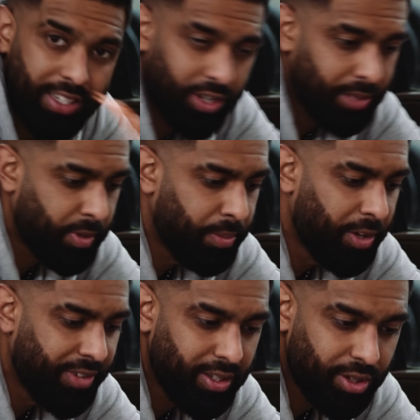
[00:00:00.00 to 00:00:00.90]
trim
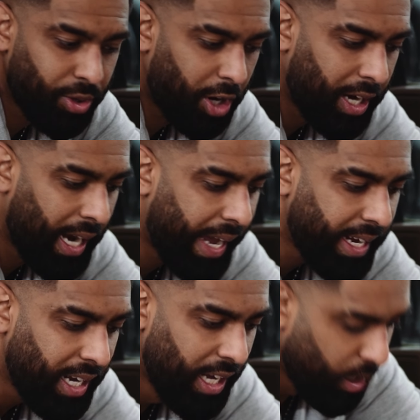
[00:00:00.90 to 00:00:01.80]
removing tool
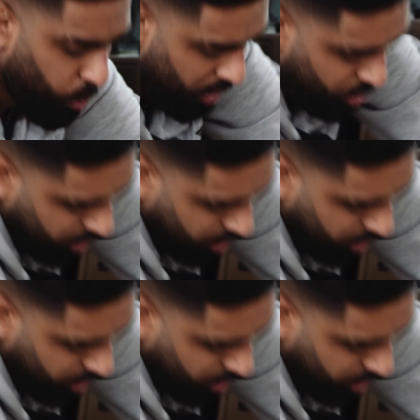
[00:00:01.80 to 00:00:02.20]
online which